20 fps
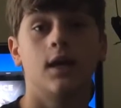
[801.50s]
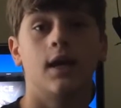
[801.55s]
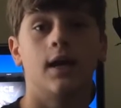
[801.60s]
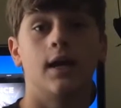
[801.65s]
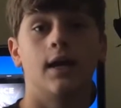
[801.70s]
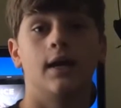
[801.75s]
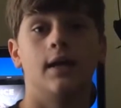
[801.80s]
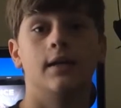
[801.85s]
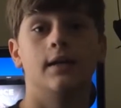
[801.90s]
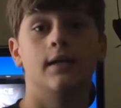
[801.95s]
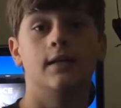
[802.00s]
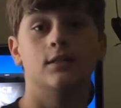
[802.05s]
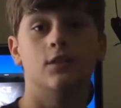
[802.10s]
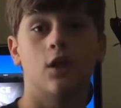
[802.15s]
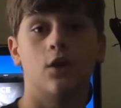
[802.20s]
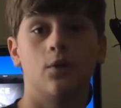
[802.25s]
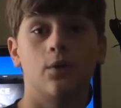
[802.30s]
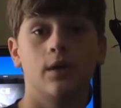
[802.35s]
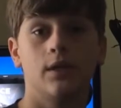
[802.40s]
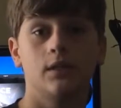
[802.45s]
and as
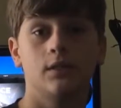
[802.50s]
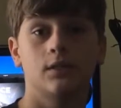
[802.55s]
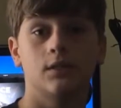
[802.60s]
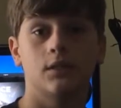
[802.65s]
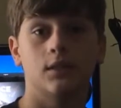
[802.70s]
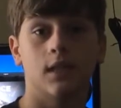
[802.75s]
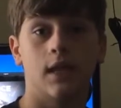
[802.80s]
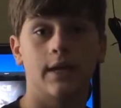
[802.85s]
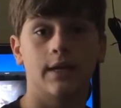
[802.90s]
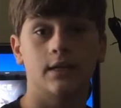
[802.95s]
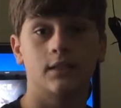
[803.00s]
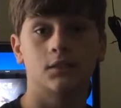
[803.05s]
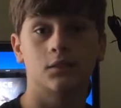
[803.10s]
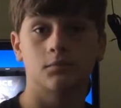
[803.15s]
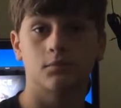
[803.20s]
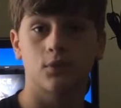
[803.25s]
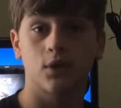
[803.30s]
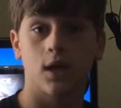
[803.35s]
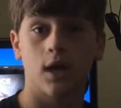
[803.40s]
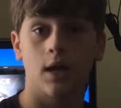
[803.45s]
always, like,
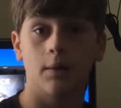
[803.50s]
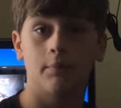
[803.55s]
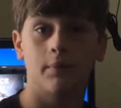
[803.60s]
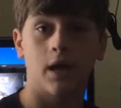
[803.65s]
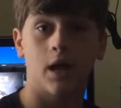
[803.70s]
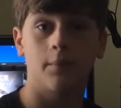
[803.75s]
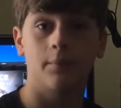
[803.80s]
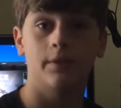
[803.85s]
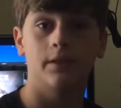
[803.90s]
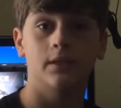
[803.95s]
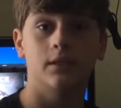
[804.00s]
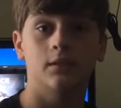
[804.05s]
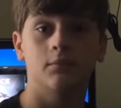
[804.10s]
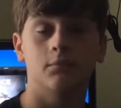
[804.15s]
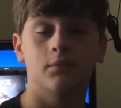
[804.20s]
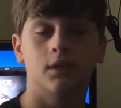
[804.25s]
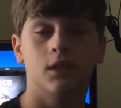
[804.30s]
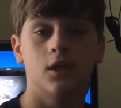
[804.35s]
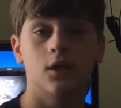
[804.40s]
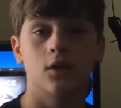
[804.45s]
subscribe, comment
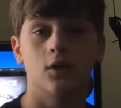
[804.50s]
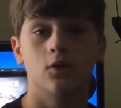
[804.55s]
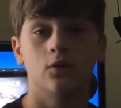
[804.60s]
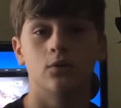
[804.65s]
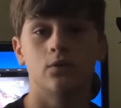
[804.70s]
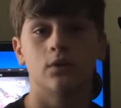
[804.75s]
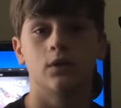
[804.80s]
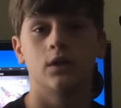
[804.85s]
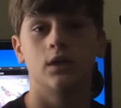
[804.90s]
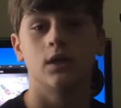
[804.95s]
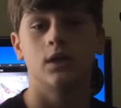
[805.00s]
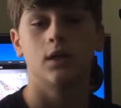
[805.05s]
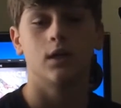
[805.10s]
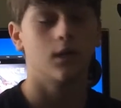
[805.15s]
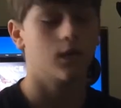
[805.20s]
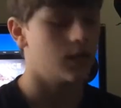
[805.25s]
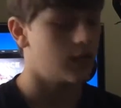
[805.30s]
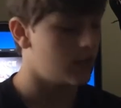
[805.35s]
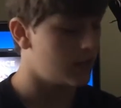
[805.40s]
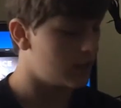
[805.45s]
below.
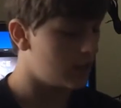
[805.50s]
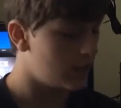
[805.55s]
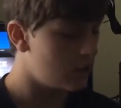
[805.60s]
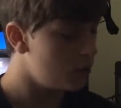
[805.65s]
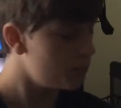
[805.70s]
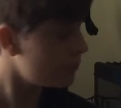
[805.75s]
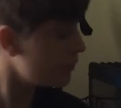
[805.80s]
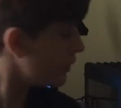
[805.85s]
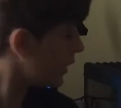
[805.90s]
Hope